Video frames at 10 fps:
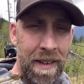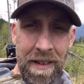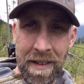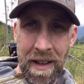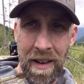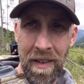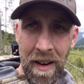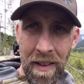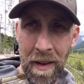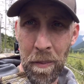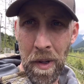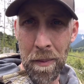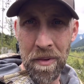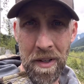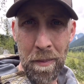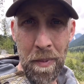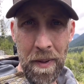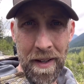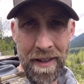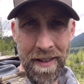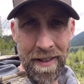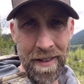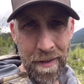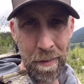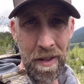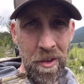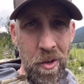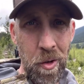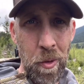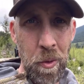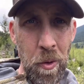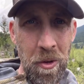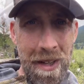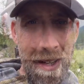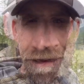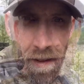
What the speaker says: See if anything pops up. It's been a slow news day.